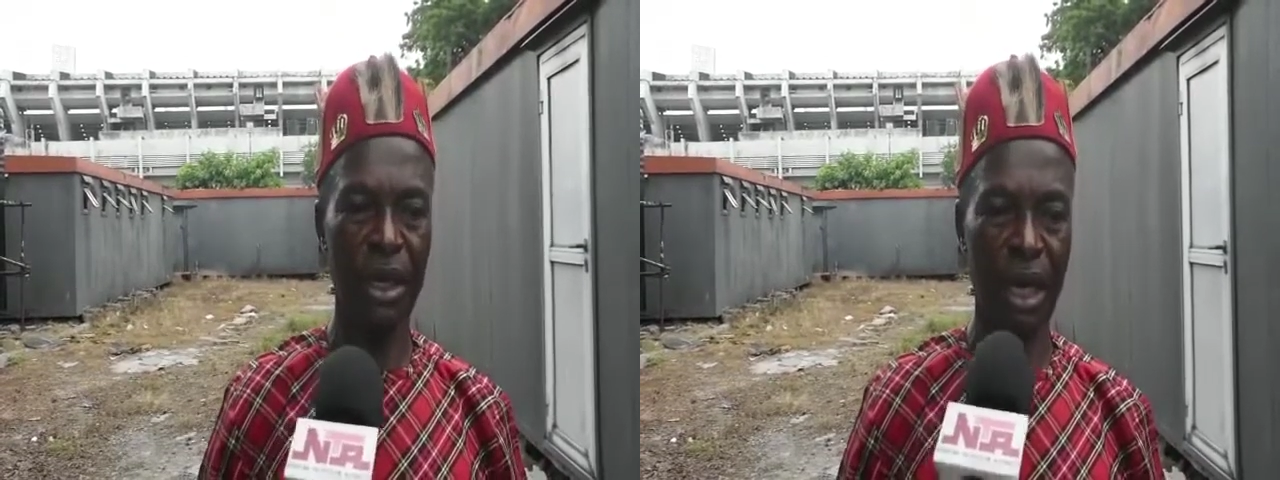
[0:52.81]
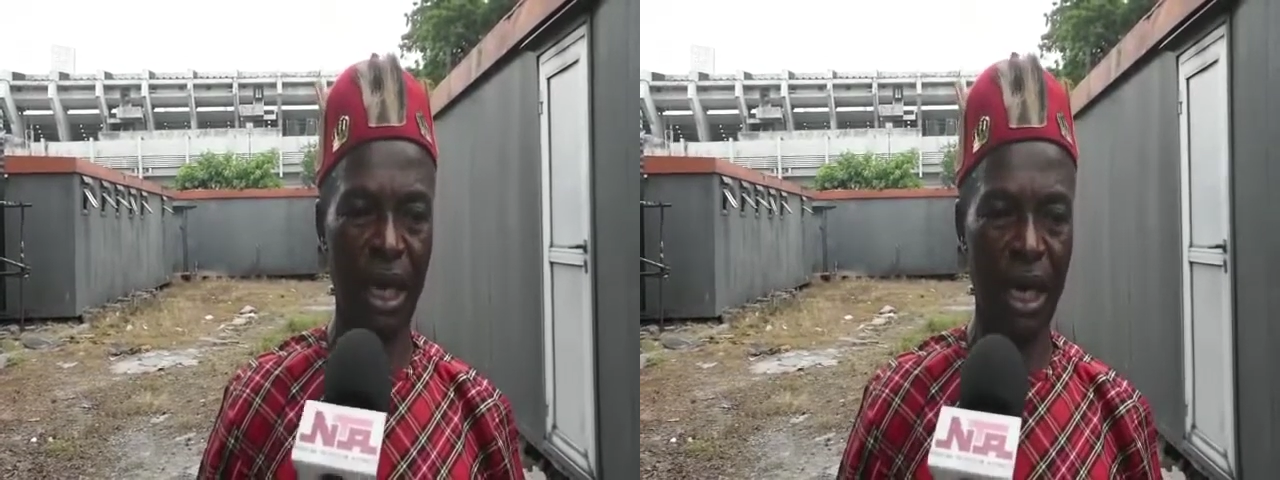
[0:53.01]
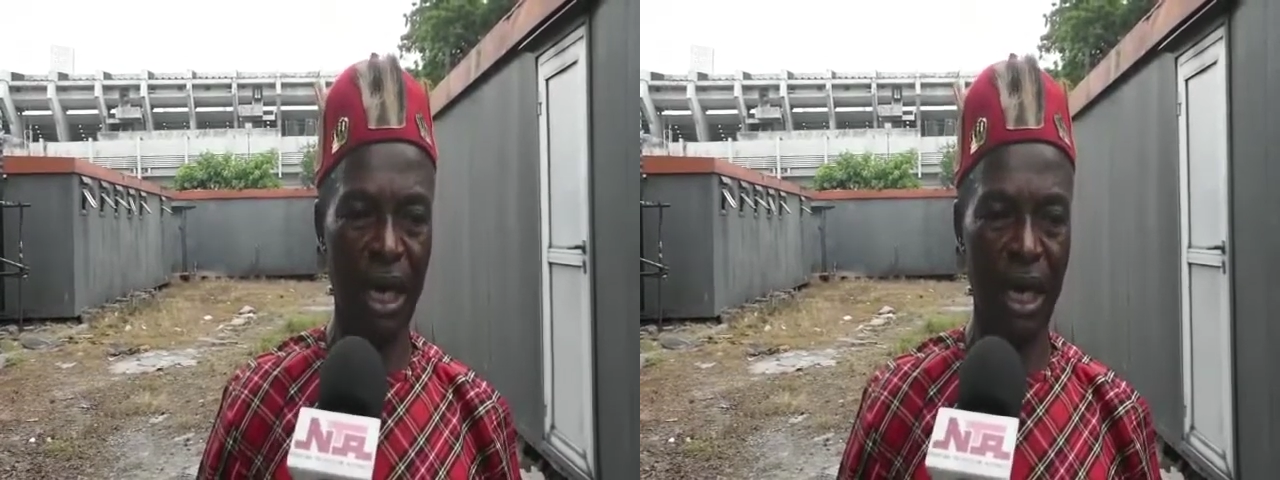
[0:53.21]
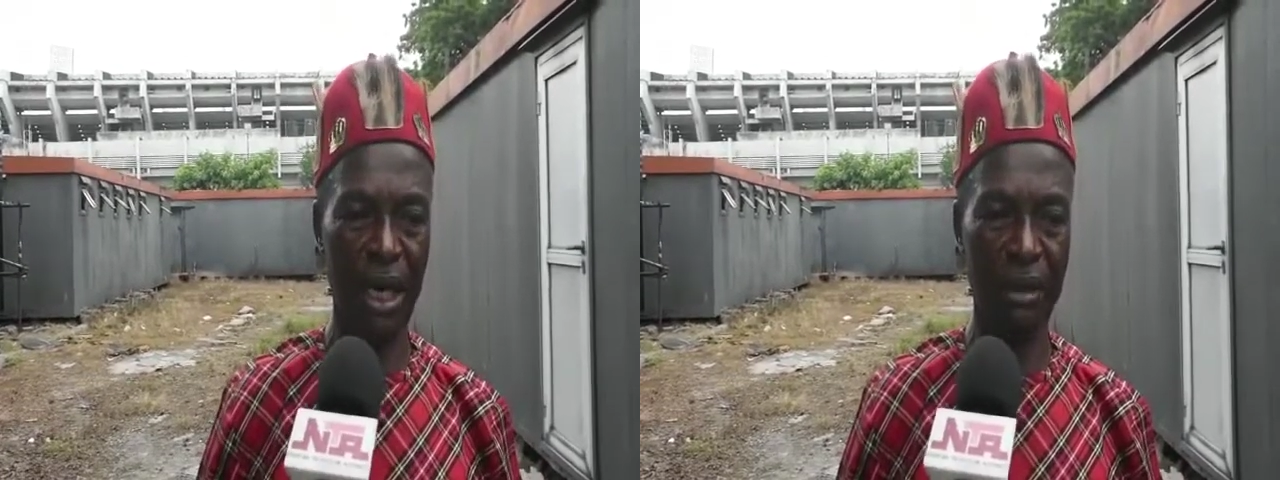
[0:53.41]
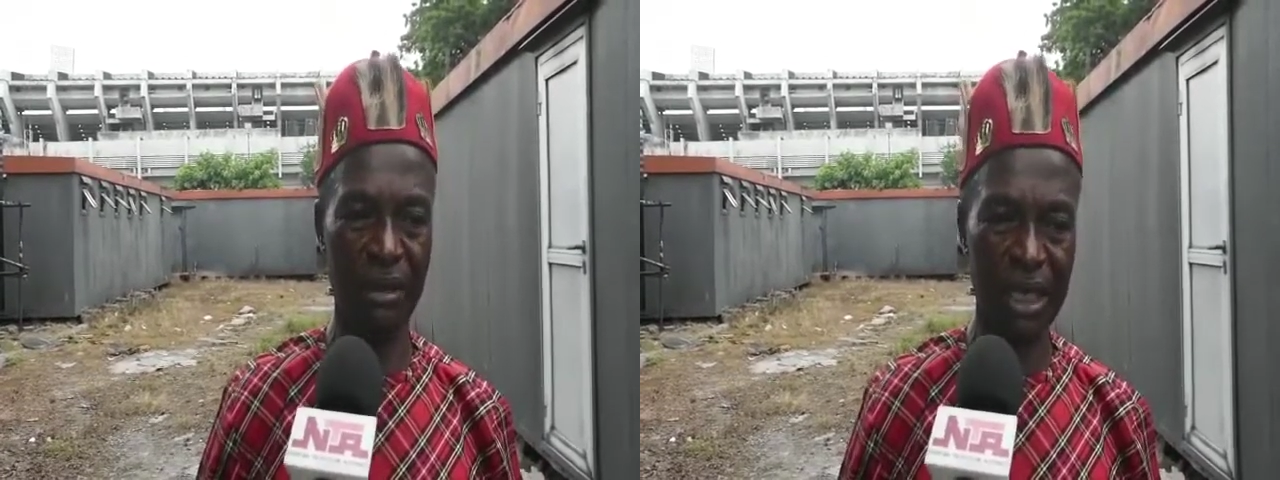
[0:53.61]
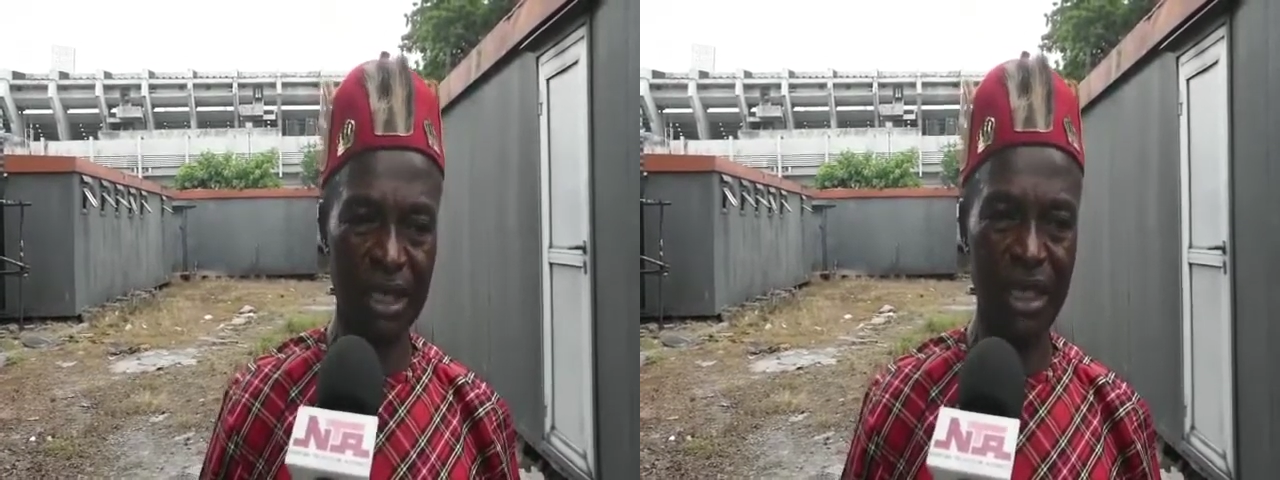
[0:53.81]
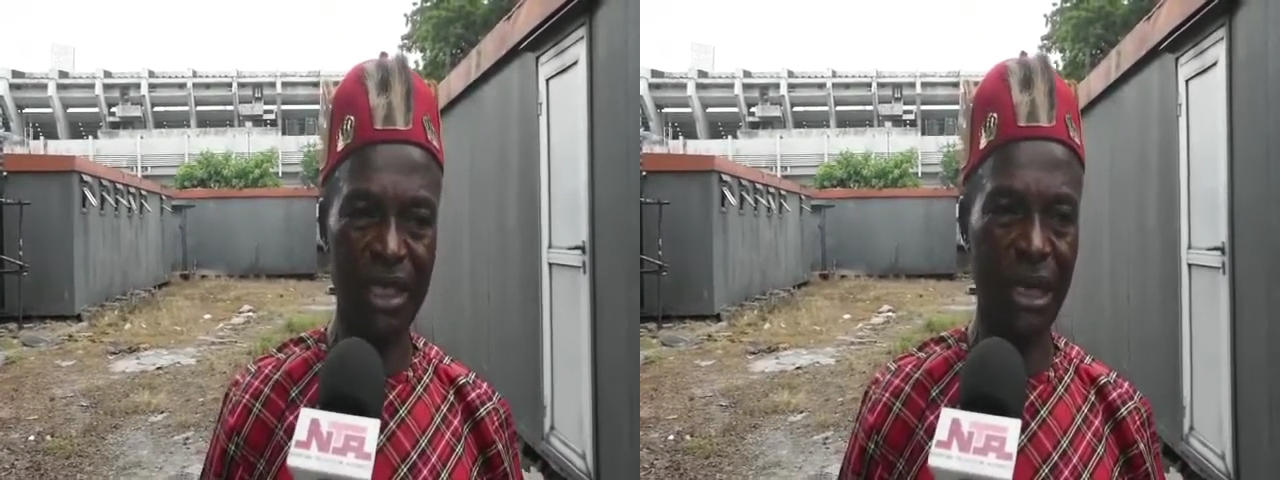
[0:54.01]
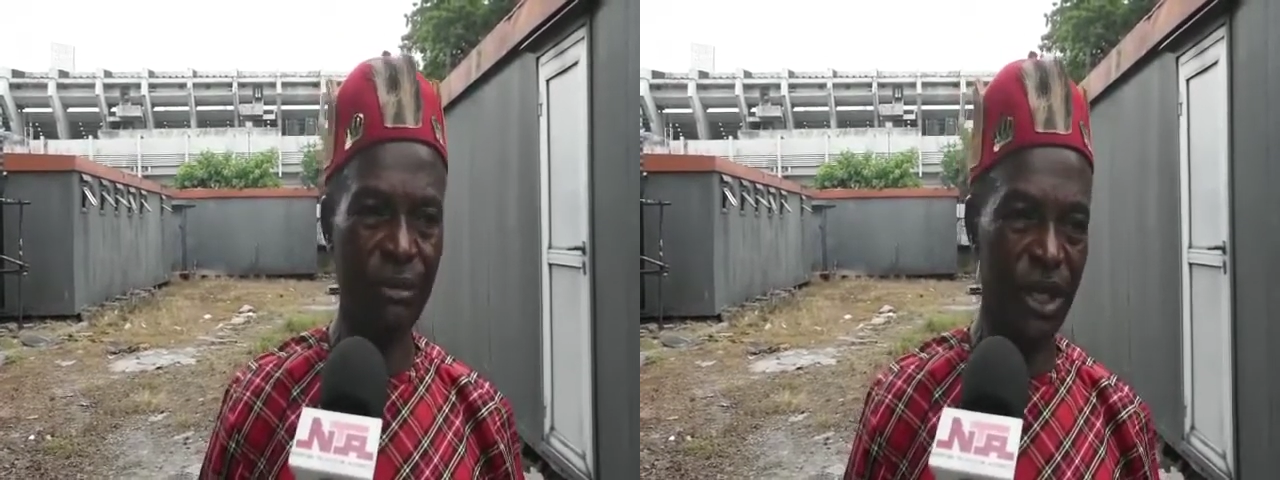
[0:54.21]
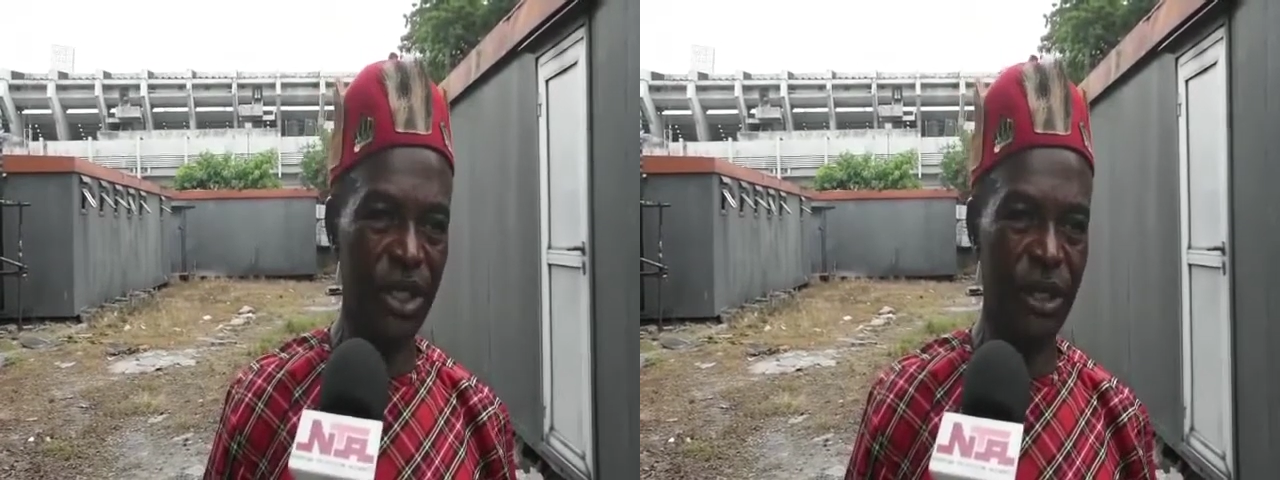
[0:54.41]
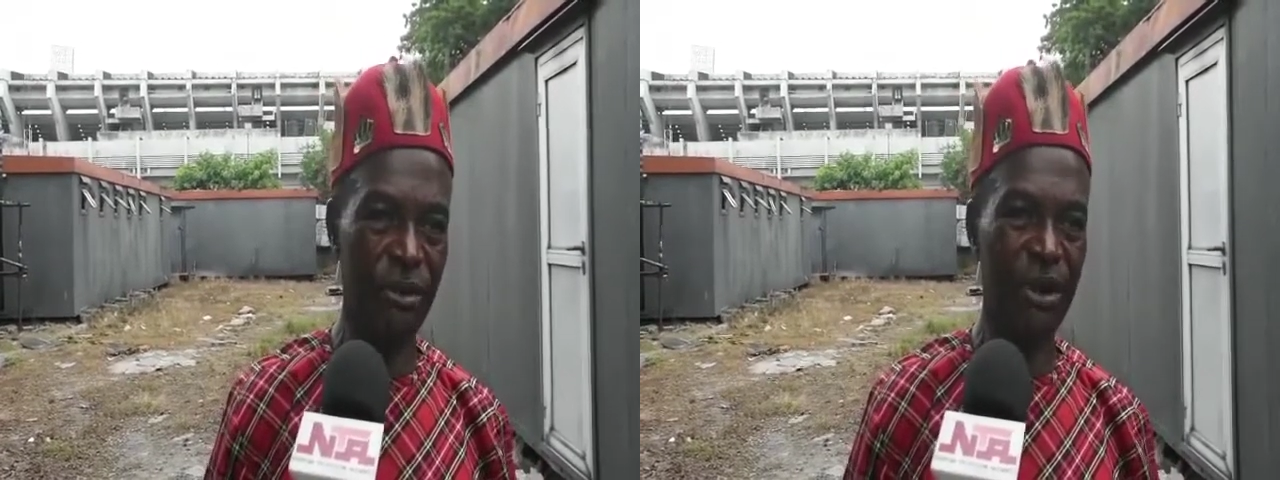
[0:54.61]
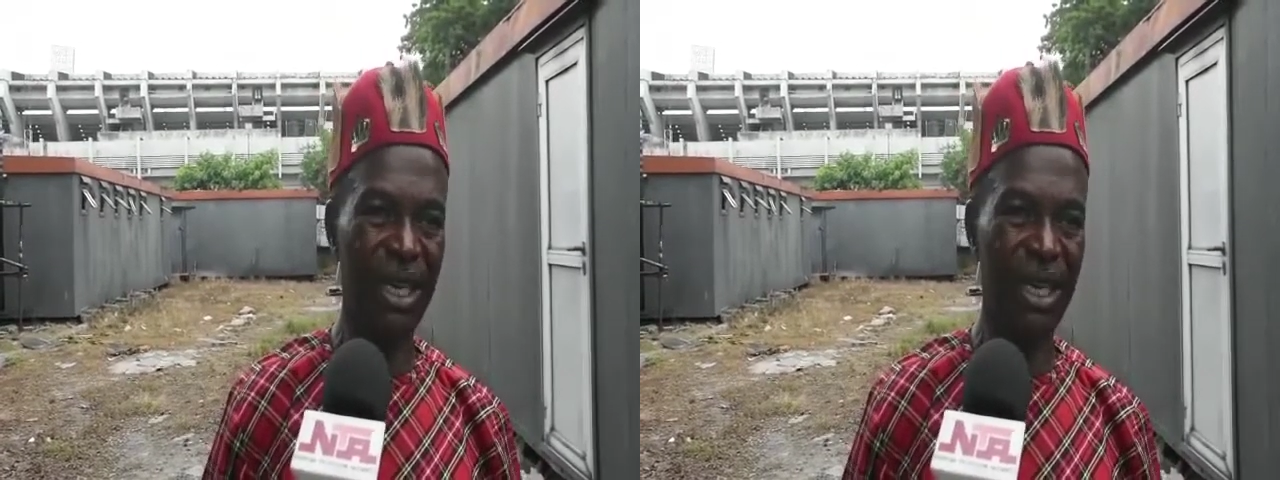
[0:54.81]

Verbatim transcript: uh, wrestling championship